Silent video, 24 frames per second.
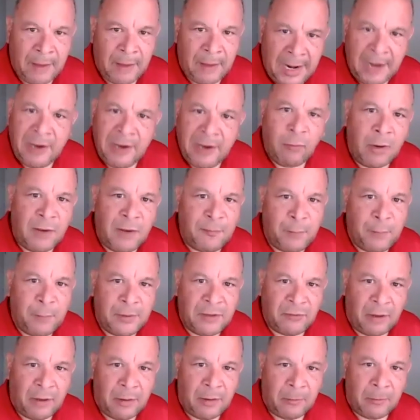just want to put
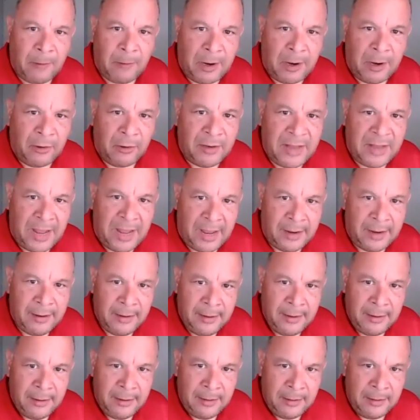this on the record that
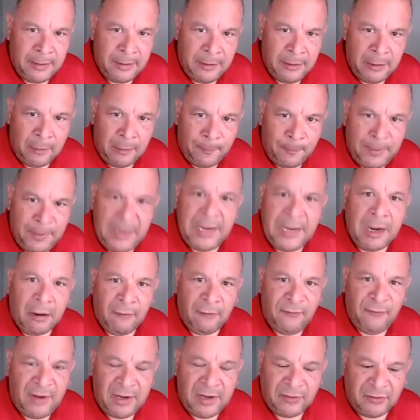Pete
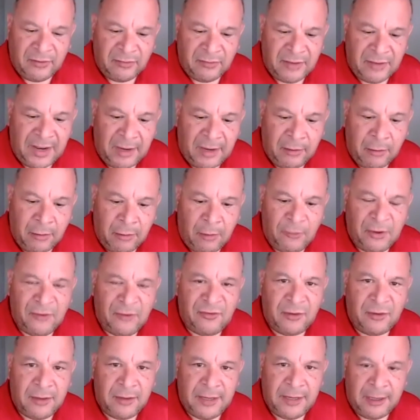Caravitas is the head coach at
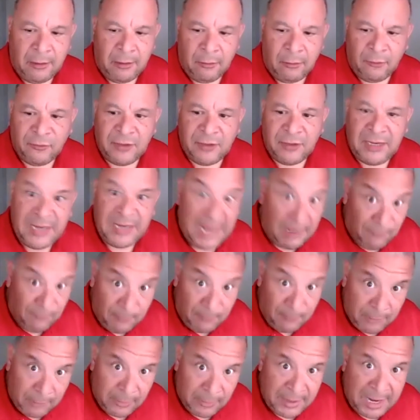Sunny Hills. He came
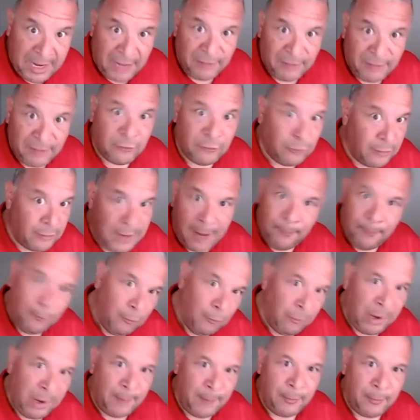from Maranatha, turned that
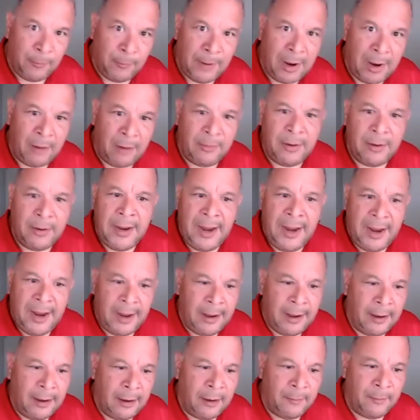program around
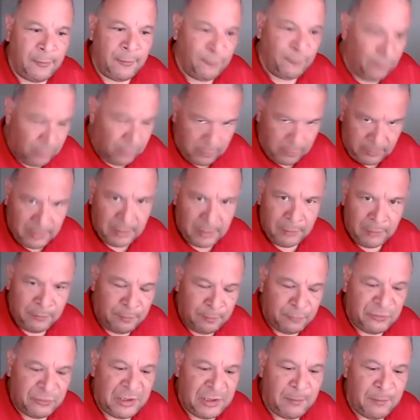before
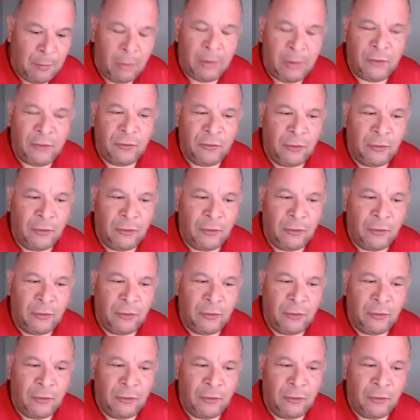Steve Bogan